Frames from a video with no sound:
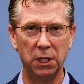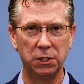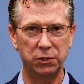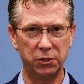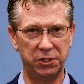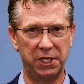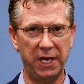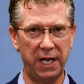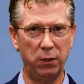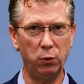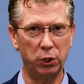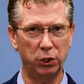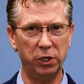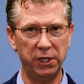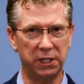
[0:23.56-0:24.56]
So today
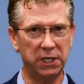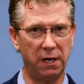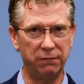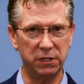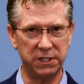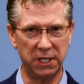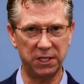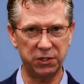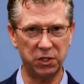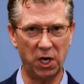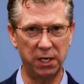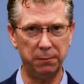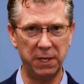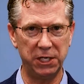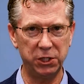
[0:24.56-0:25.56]
we're going to cover test
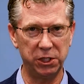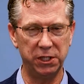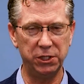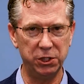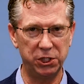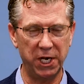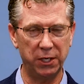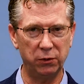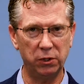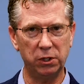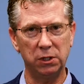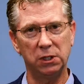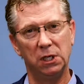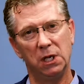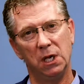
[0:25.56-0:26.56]
automation in
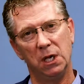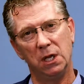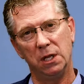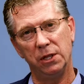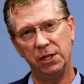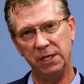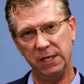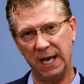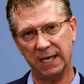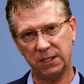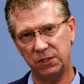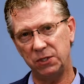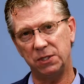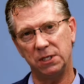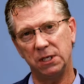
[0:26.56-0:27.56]
general. The
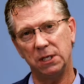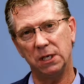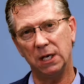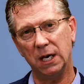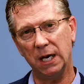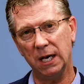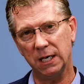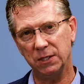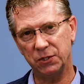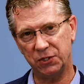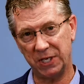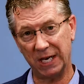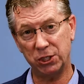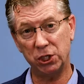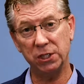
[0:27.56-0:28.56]
next
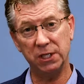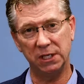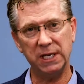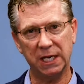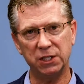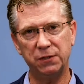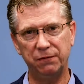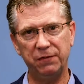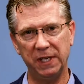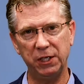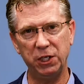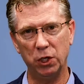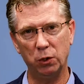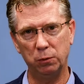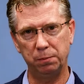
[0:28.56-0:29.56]
session, the next
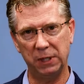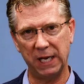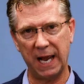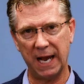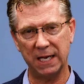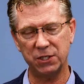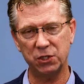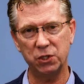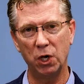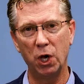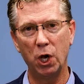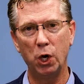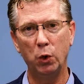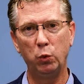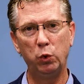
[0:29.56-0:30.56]
video cast
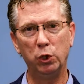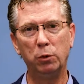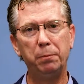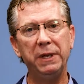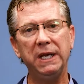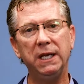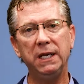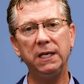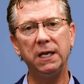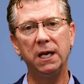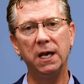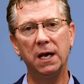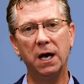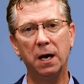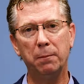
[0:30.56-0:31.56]
will be
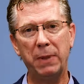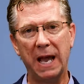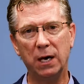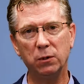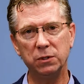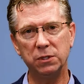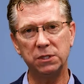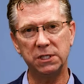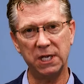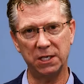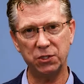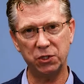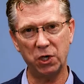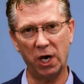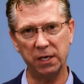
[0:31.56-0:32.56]
about
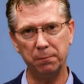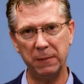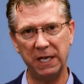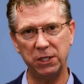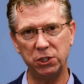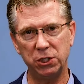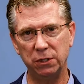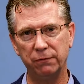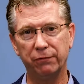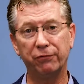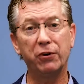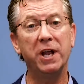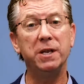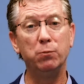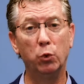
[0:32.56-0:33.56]
test automation
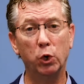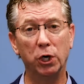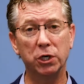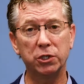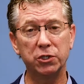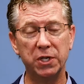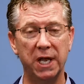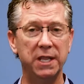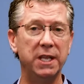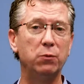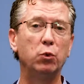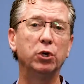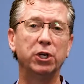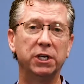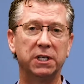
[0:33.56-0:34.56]
frameworks, and
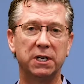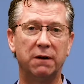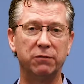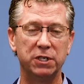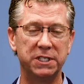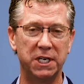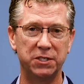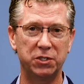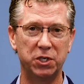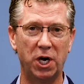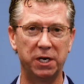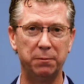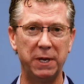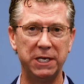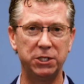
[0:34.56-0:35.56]
then we're going to cover test
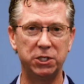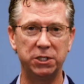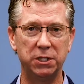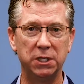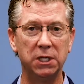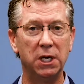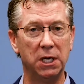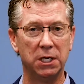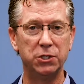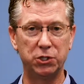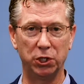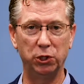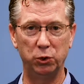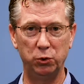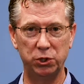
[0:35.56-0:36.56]
automation
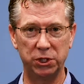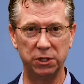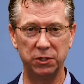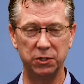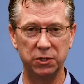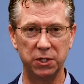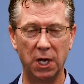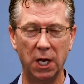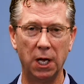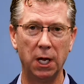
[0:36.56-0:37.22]
solutions.